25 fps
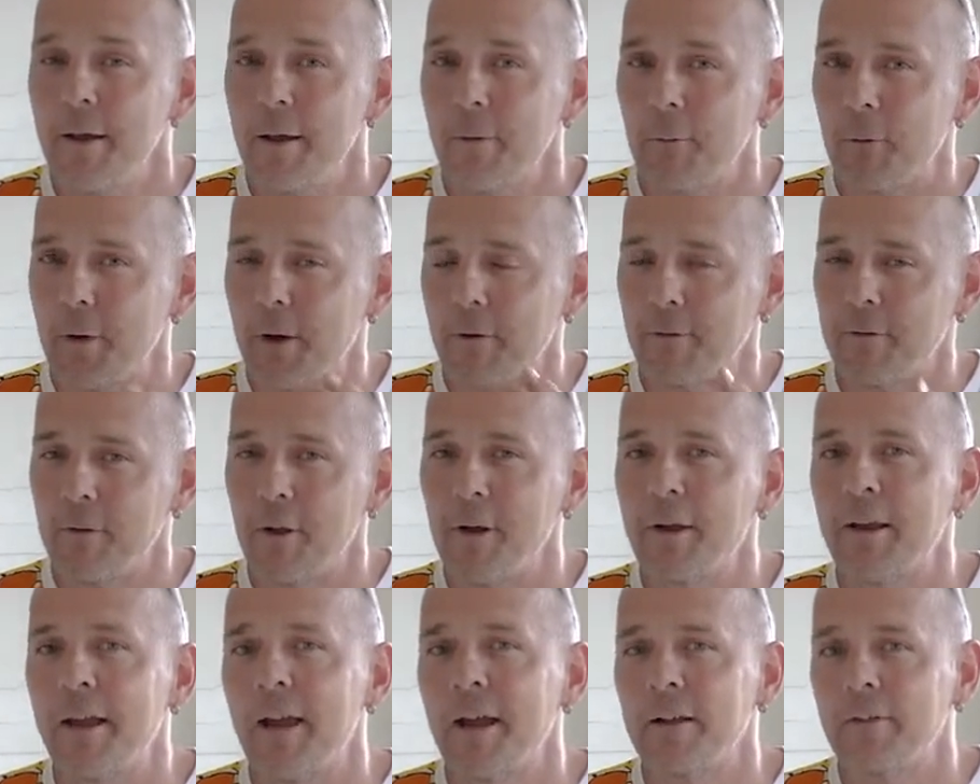We are
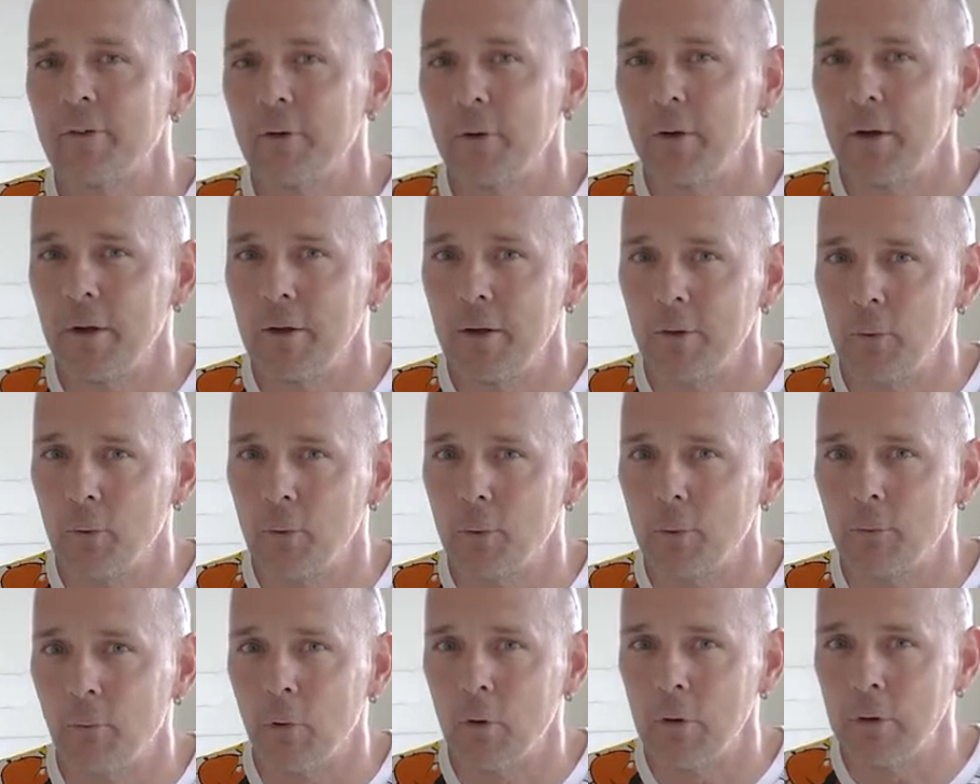flying at
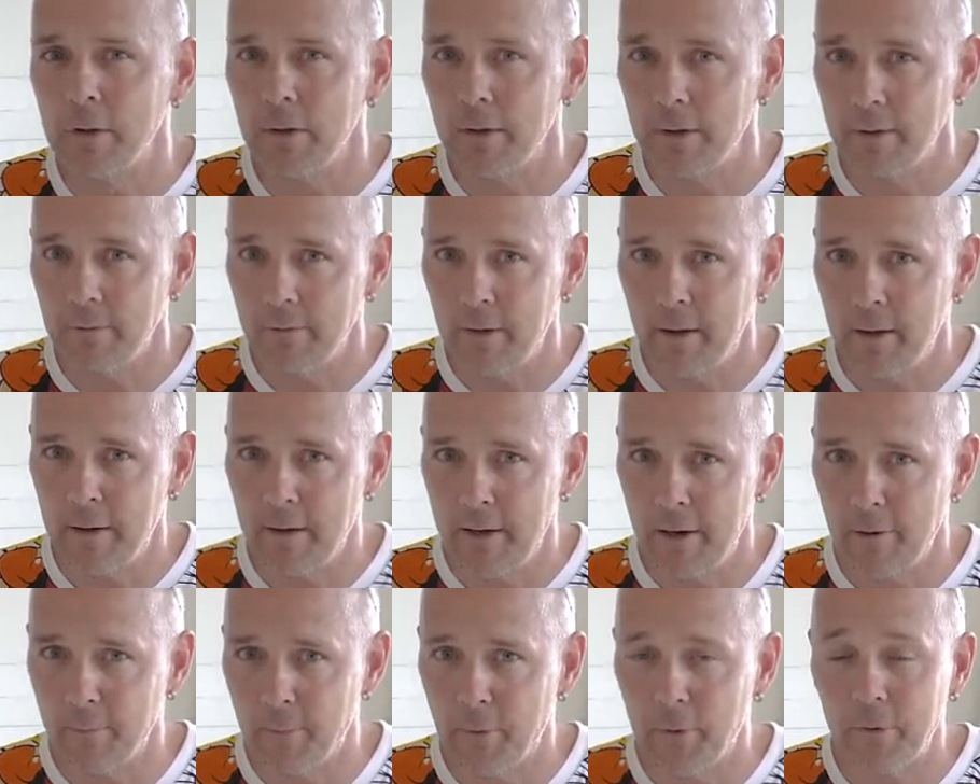Ullevål
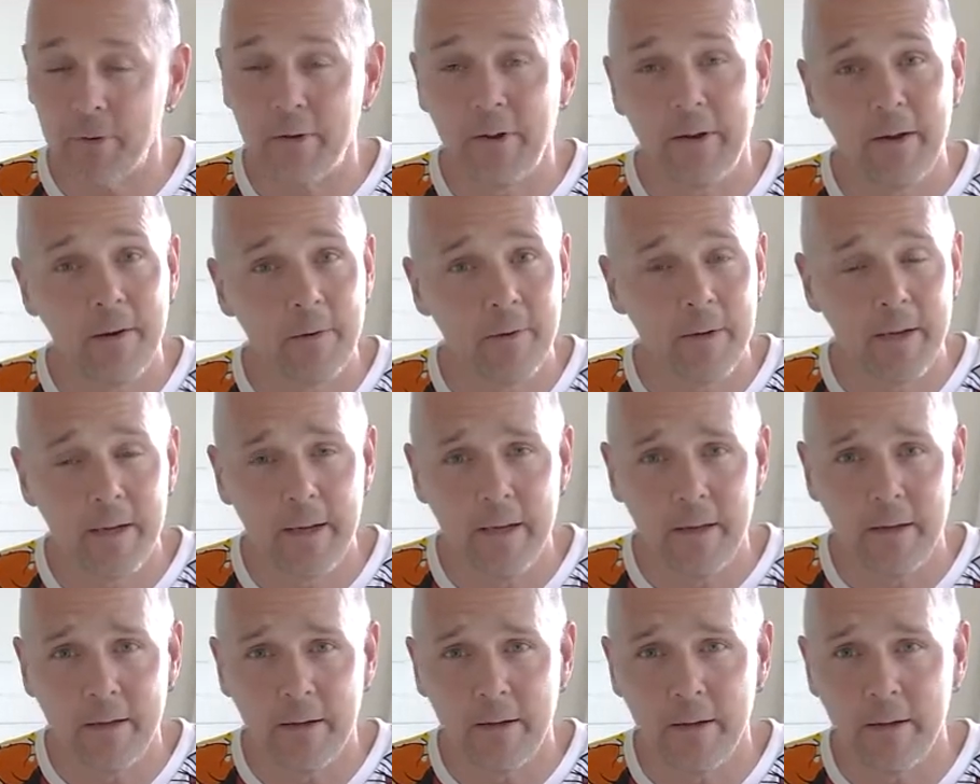Airport here
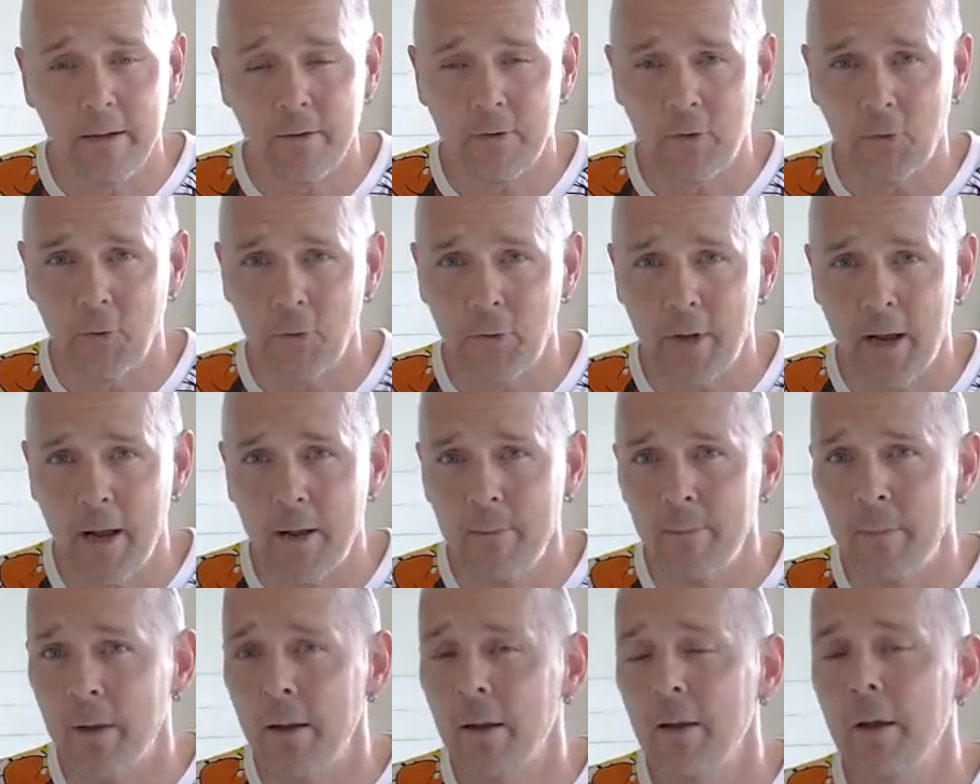in
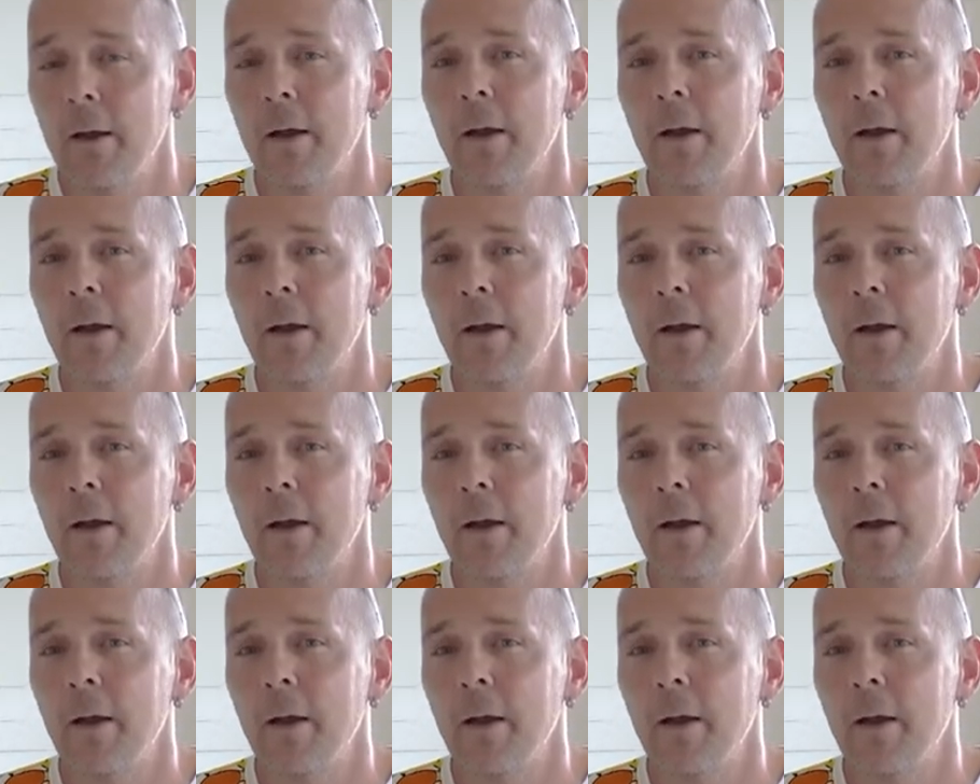Trondheim,